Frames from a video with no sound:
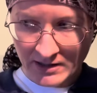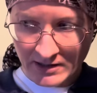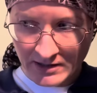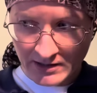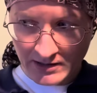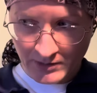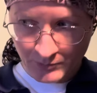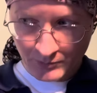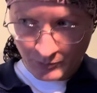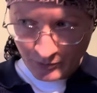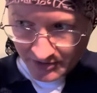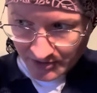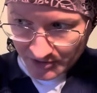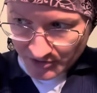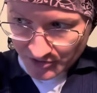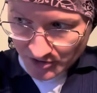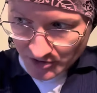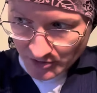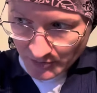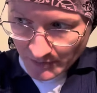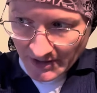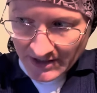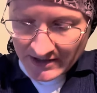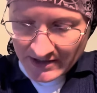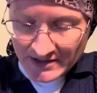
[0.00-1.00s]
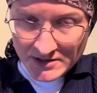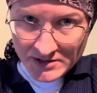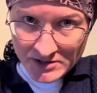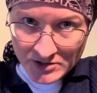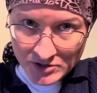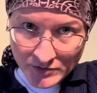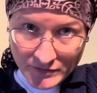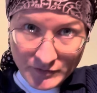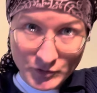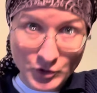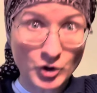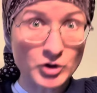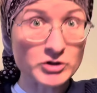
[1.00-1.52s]
Then with the 2 ends,
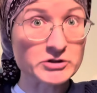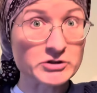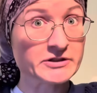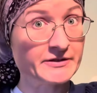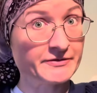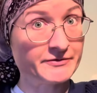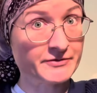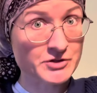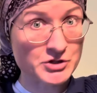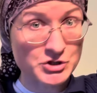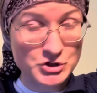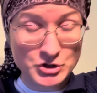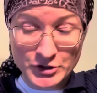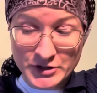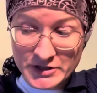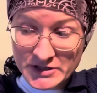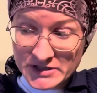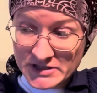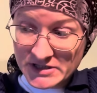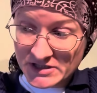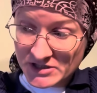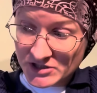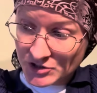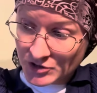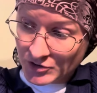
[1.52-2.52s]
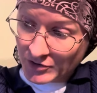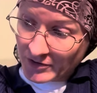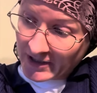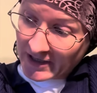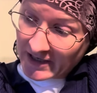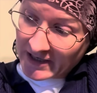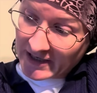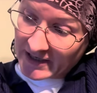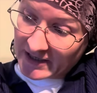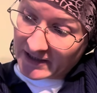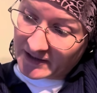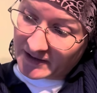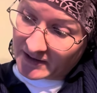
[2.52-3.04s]
you've got different choices. You
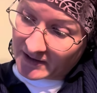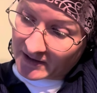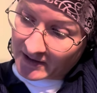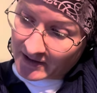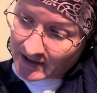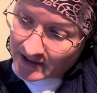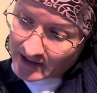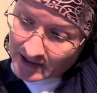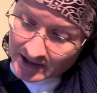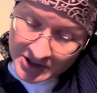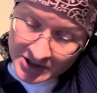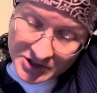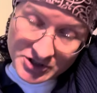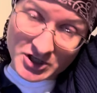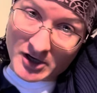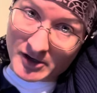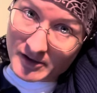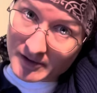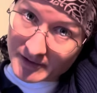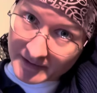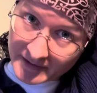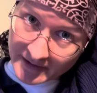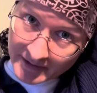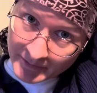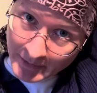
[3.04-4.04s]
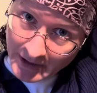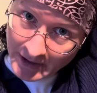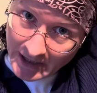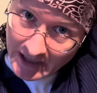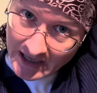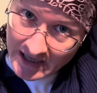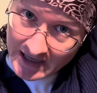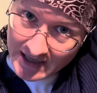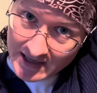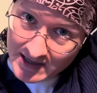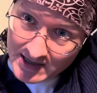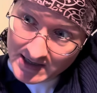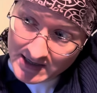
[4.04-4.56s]
can tuck them
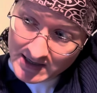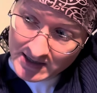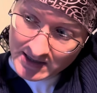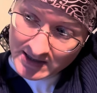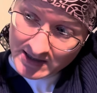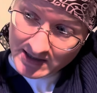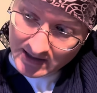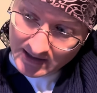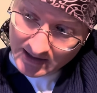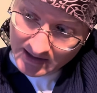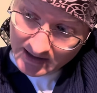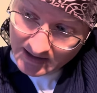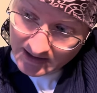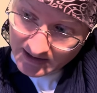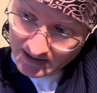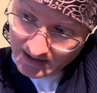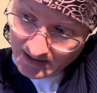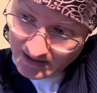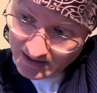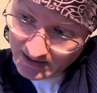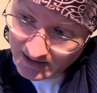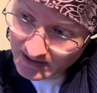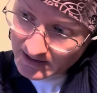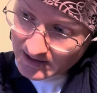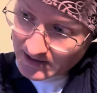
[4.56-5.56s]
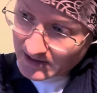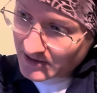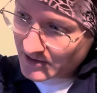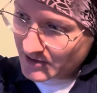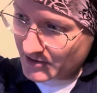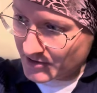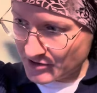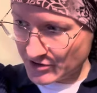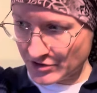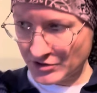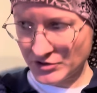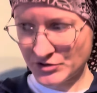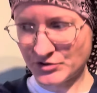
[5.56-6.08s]
in
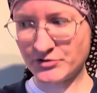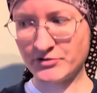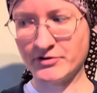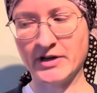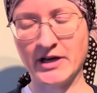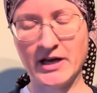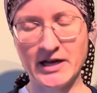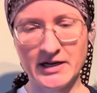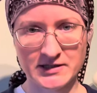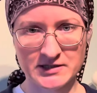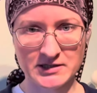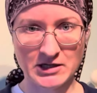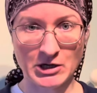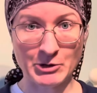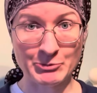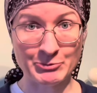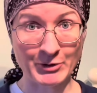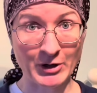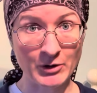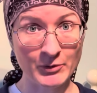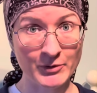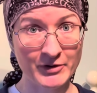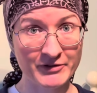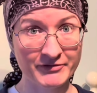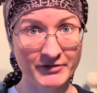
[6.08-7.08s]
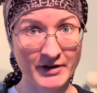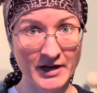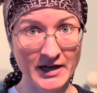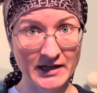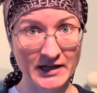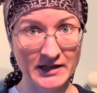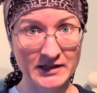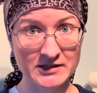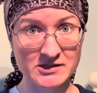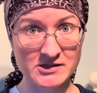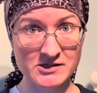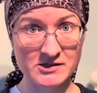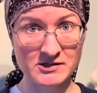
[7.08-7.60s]
to create a bow
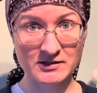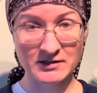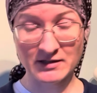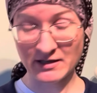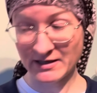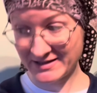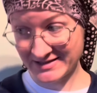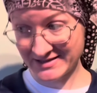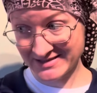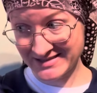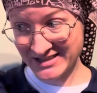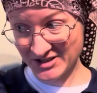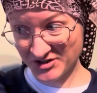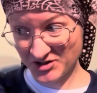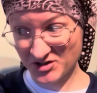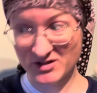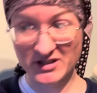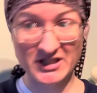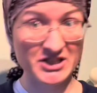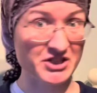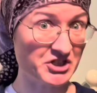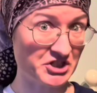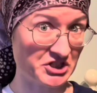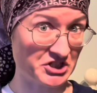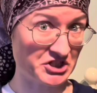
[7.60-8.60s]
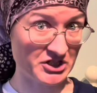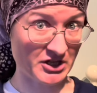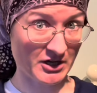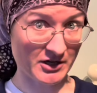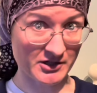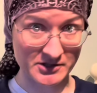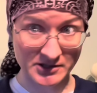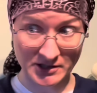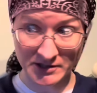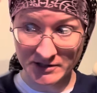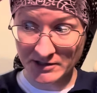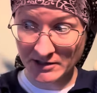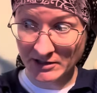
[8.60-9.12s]
effect. It's literally just tucked
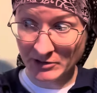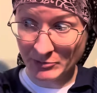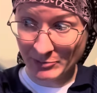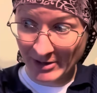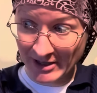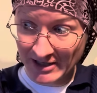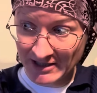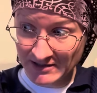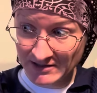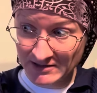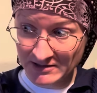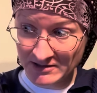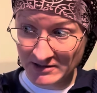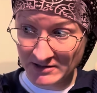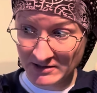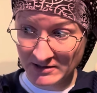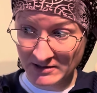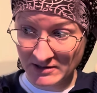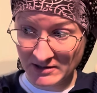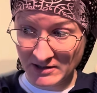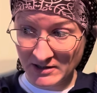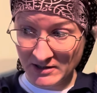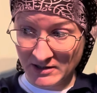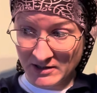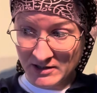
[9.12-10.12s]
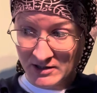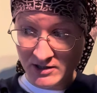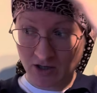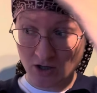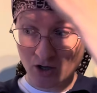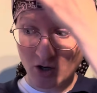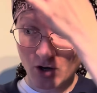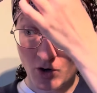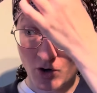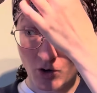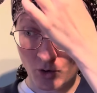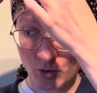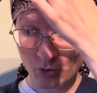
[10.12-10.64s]
under the band,
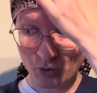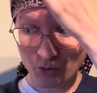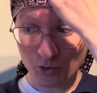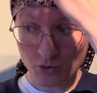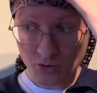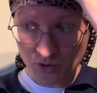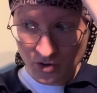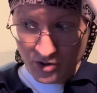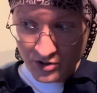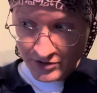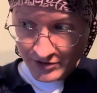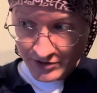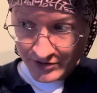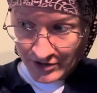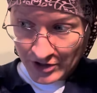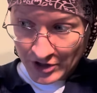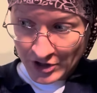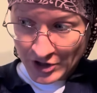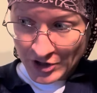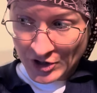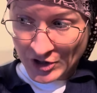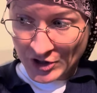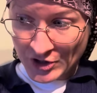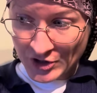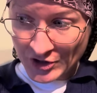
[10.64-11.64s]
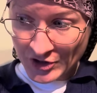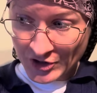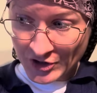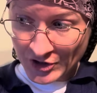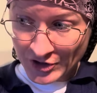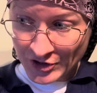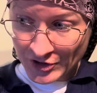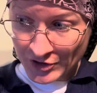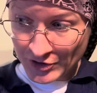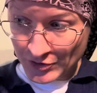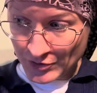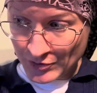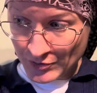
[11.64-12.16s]
or
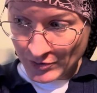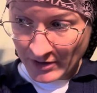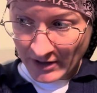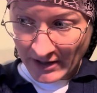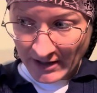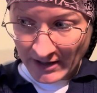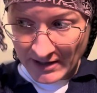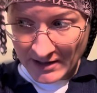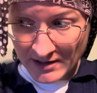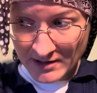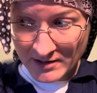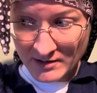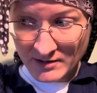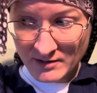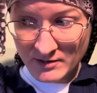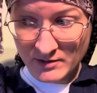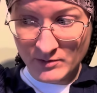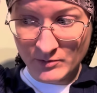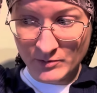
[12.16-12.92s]
you can